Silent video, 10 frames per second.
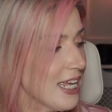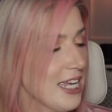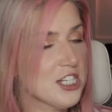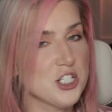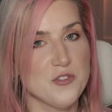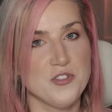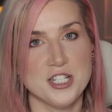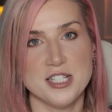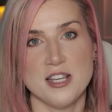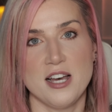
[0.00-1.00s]
Each of
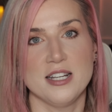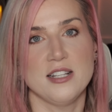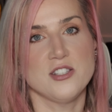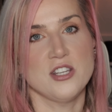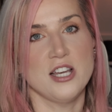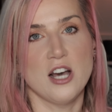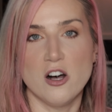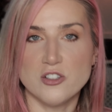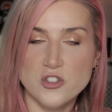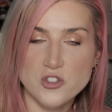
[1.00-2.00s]
the designs
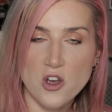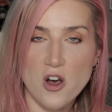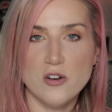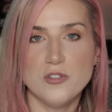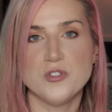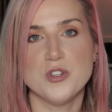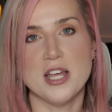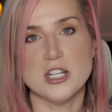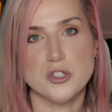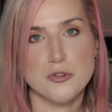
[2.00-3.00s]
are soft,
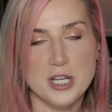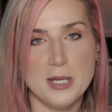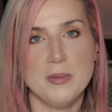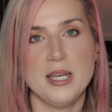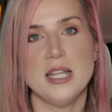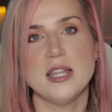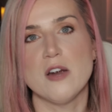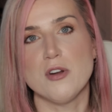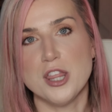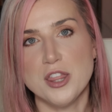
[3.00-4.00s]
they're dreamy,
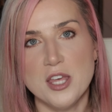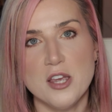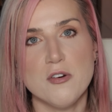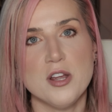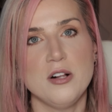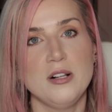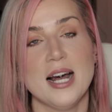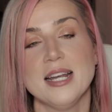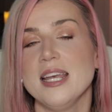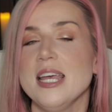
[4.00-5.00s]
they're ethereal,
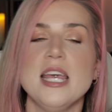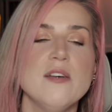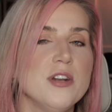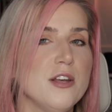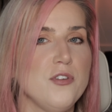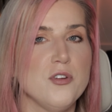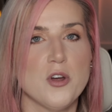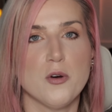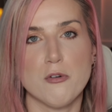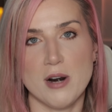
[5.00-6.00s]
and even if you
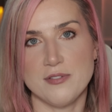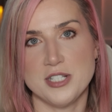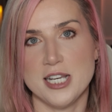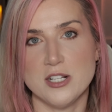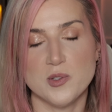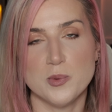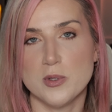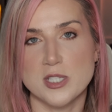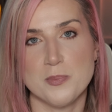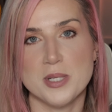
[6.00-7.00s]
don't gravitate
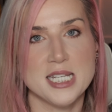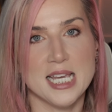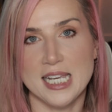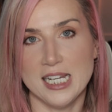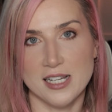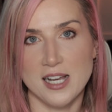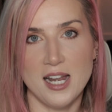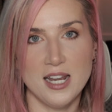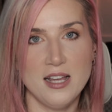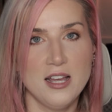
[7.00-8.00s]
towards a particular
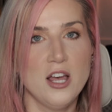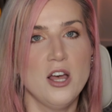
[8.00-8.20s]
colour,